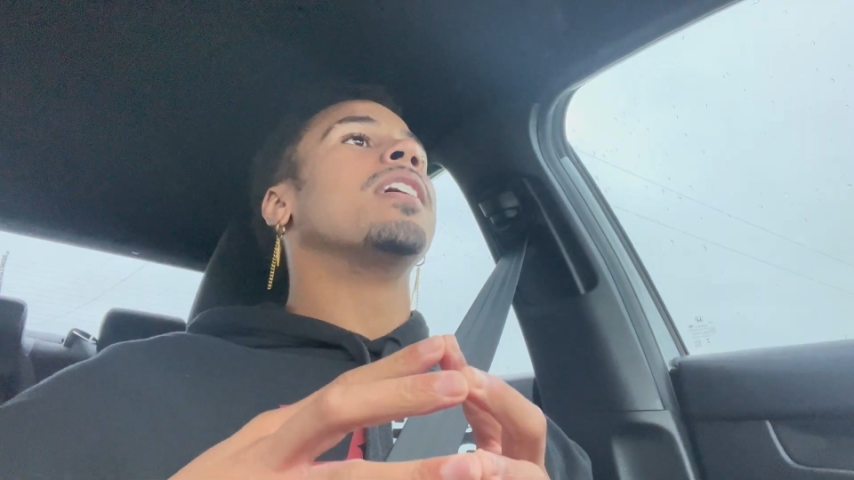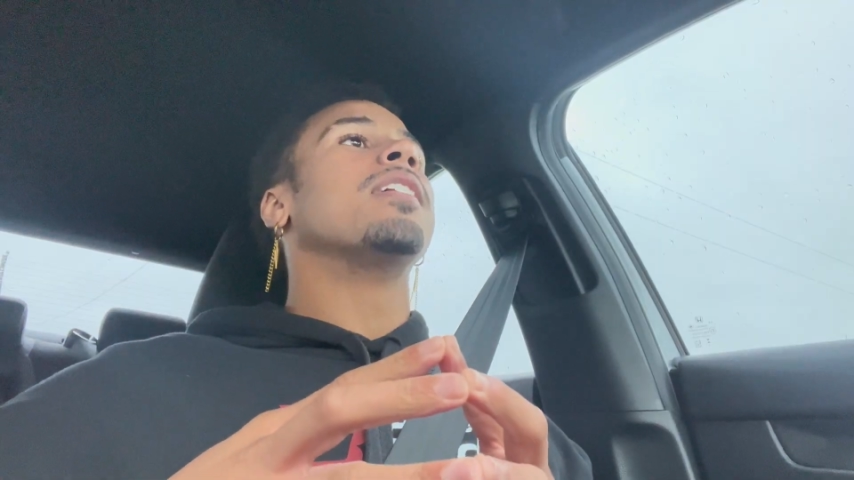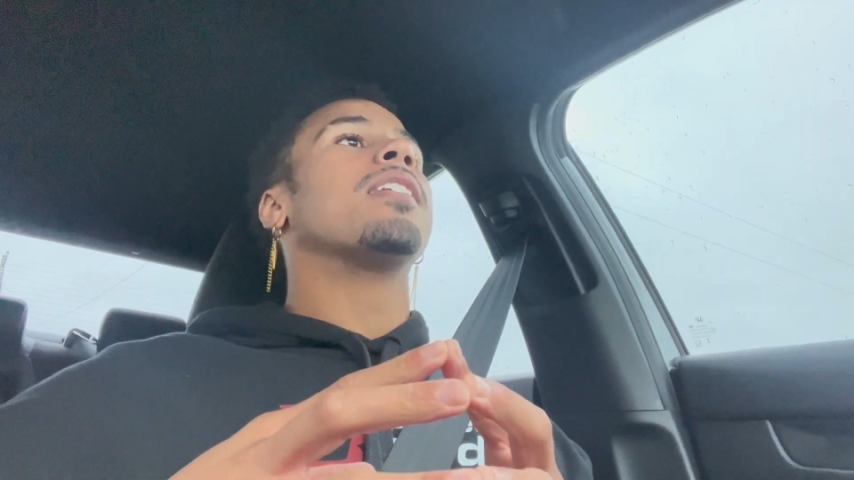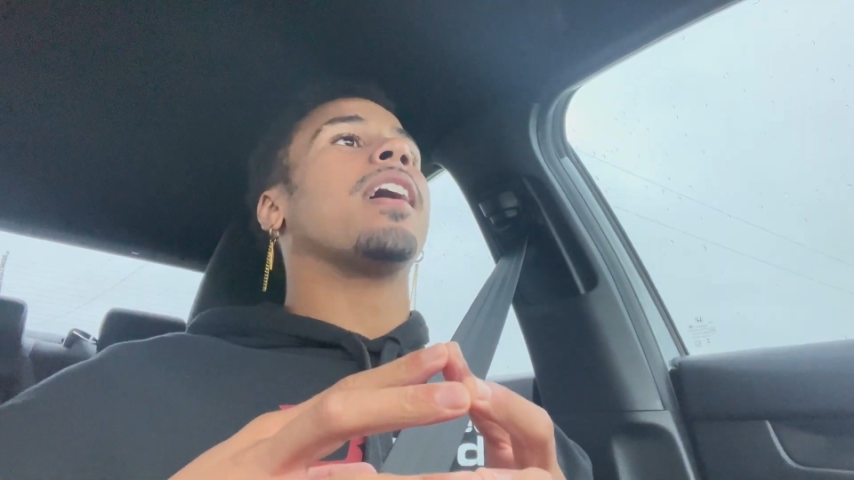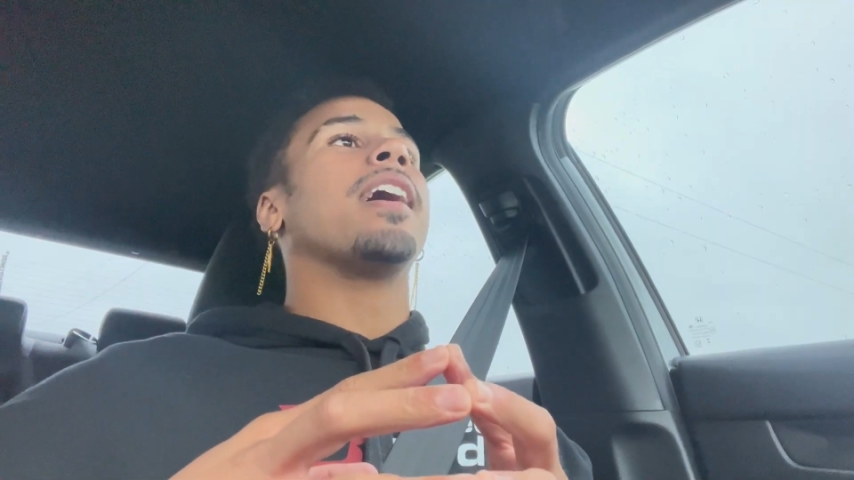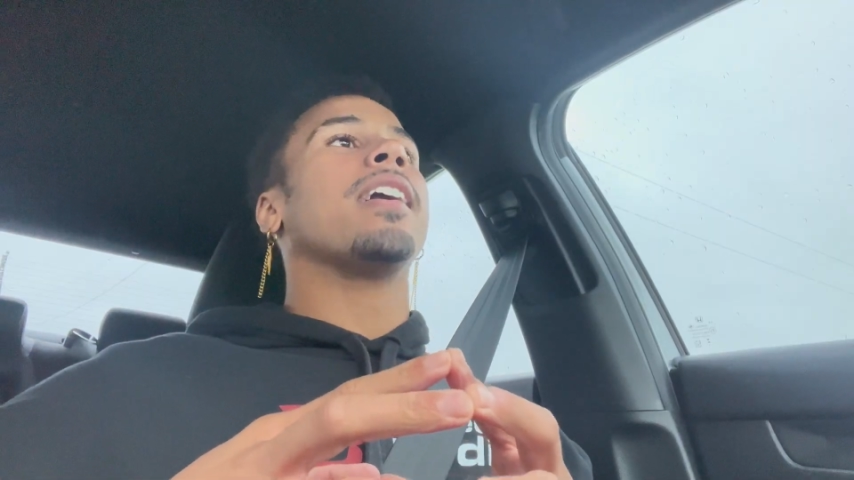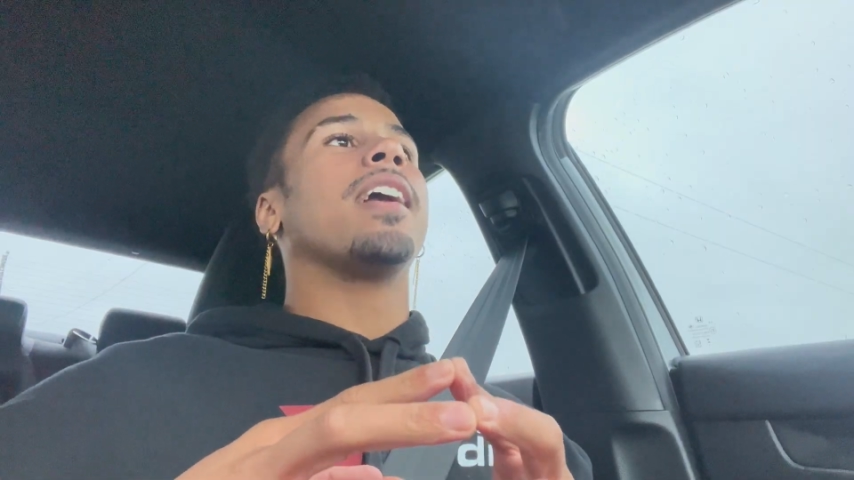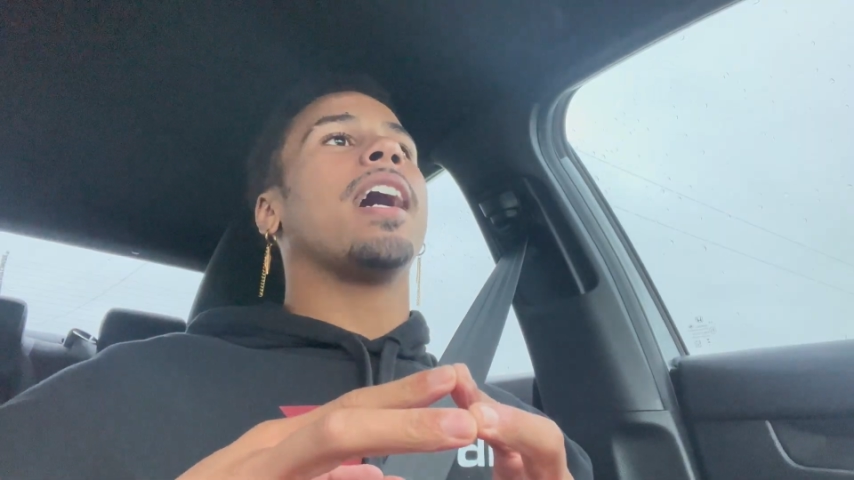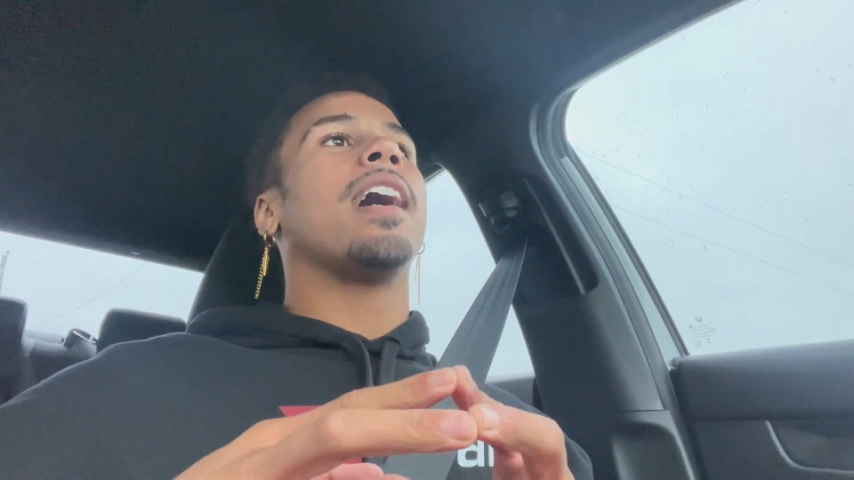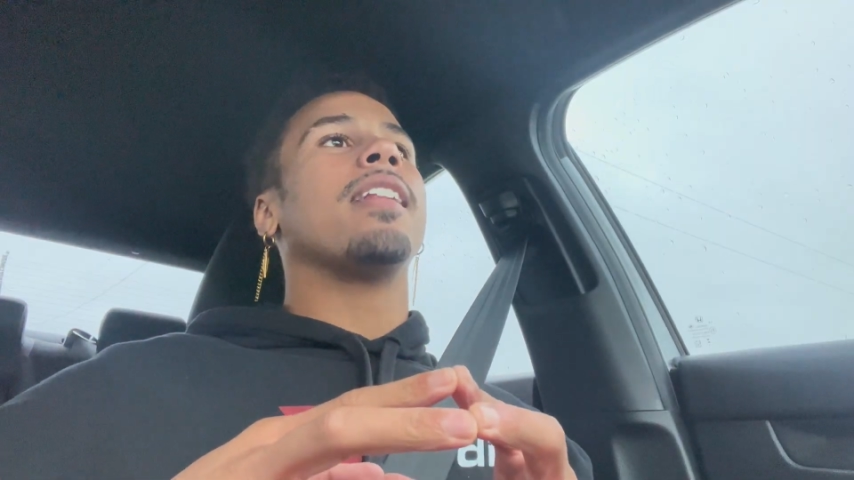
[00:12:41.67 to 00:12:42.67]
It's like,
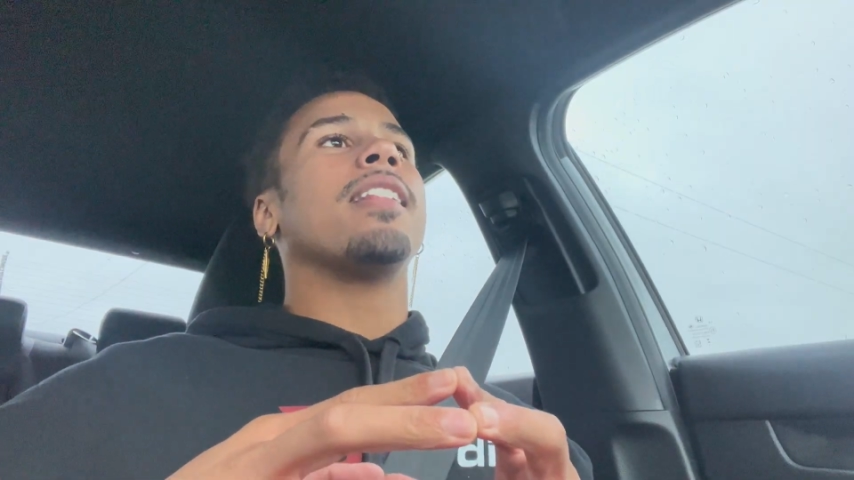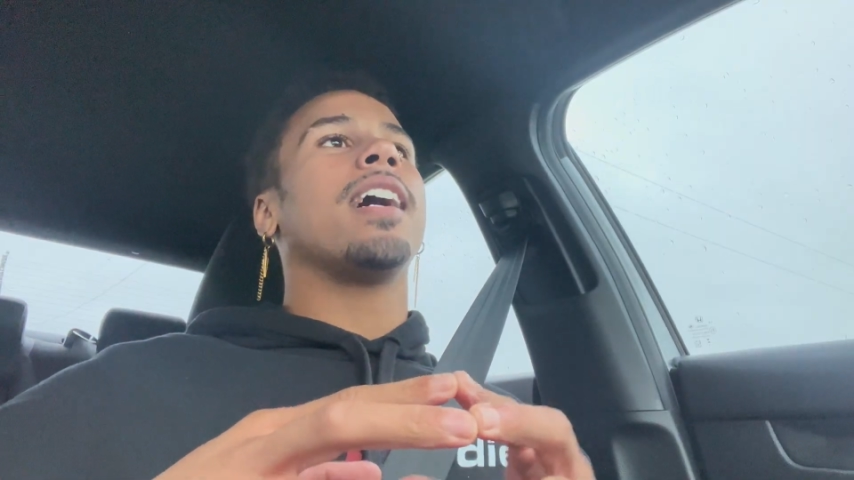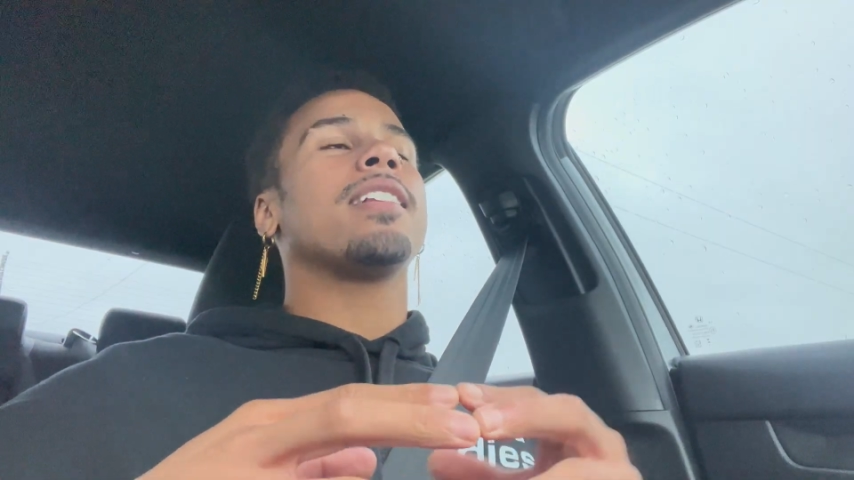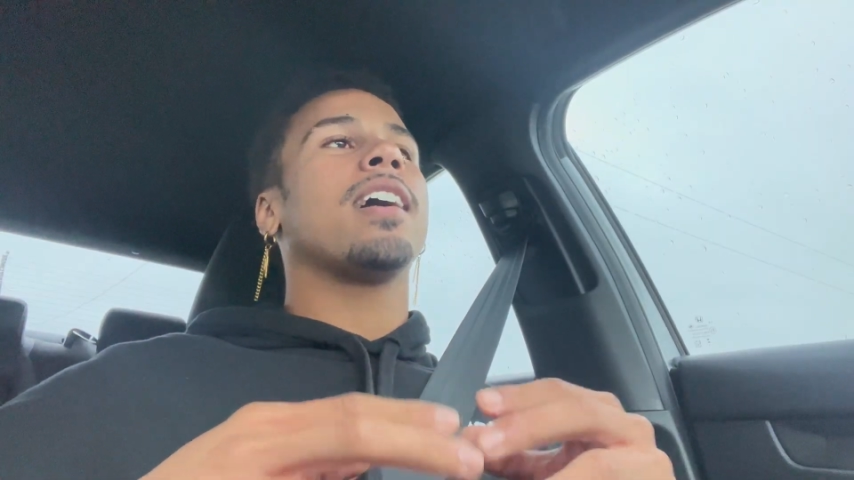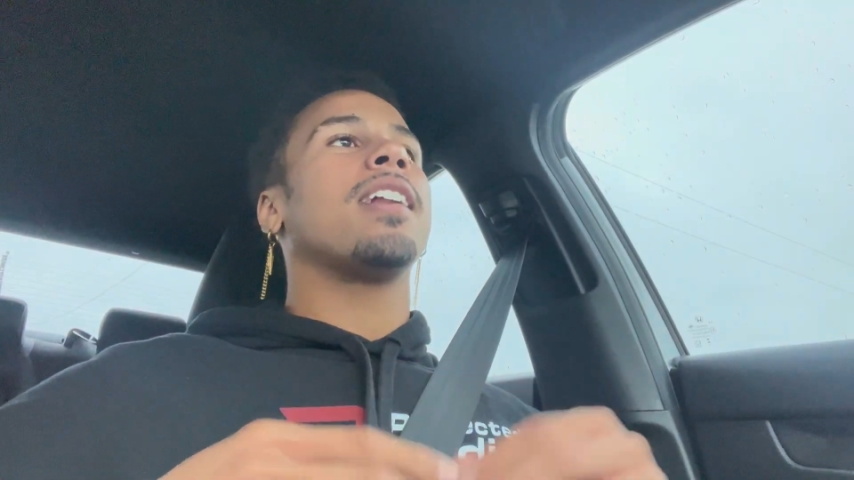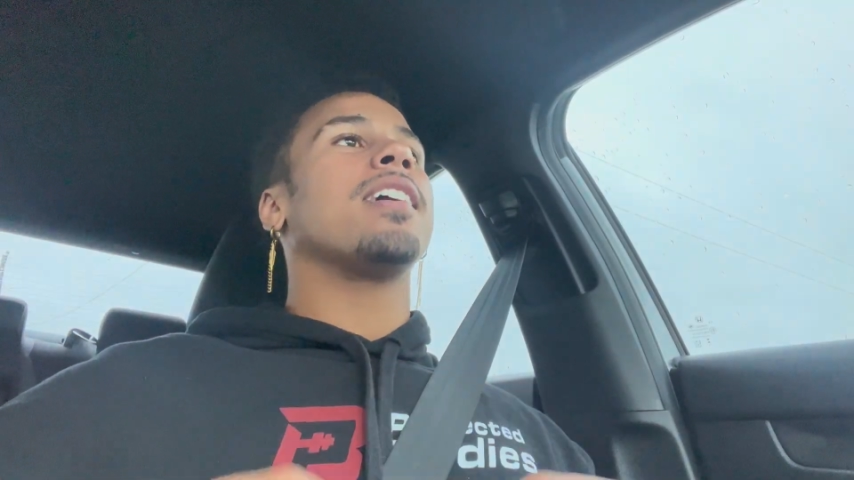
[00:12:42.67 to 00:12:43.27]
yeah, that's kind of